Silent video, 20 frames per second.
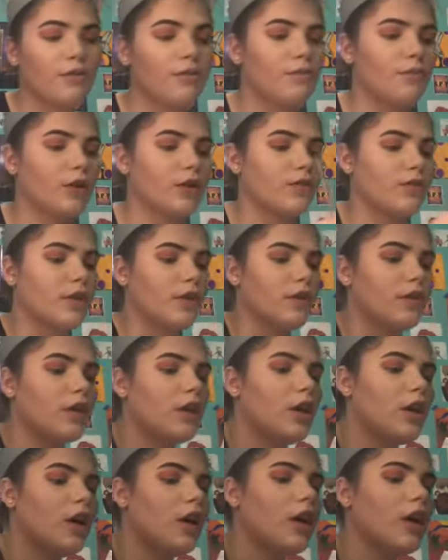Brush bow.
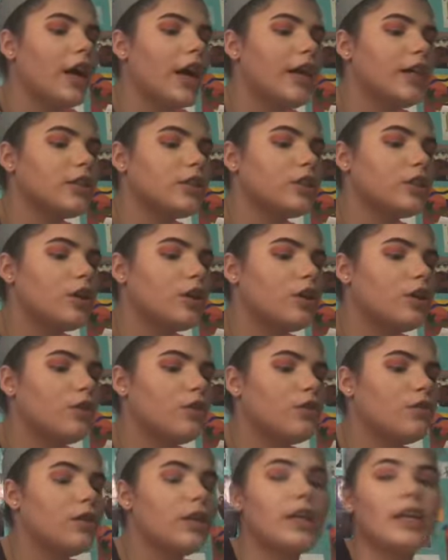Okay,
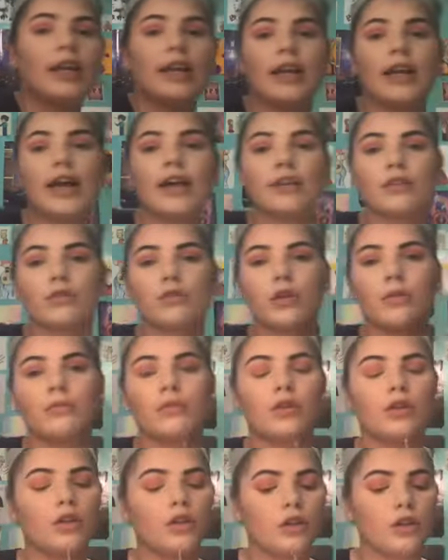so next what I'm
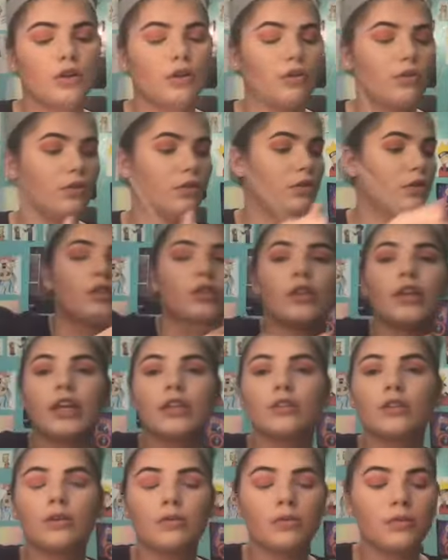gonna do. So
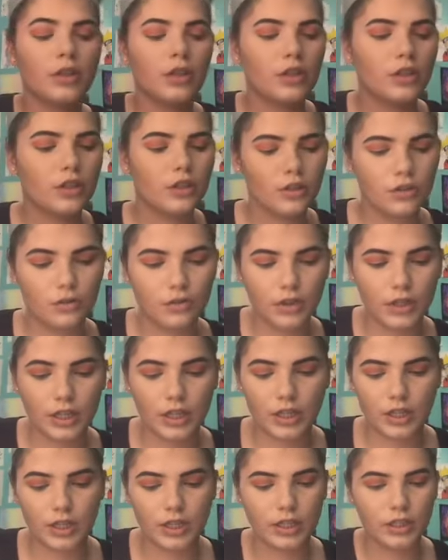next what I'm gonna do
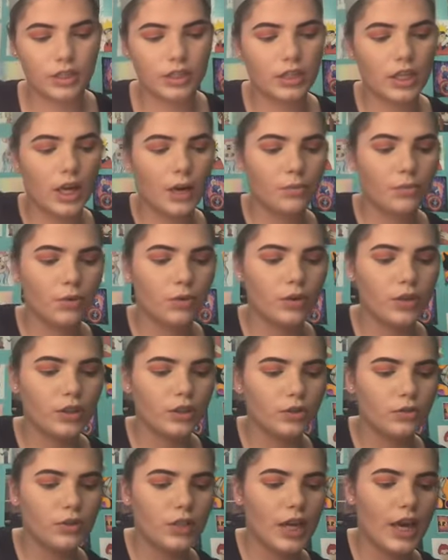is I'm going
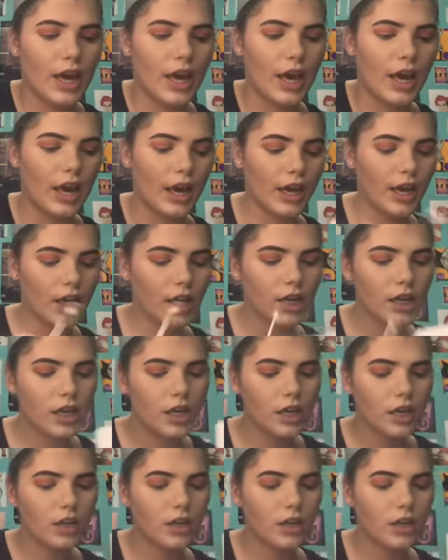to take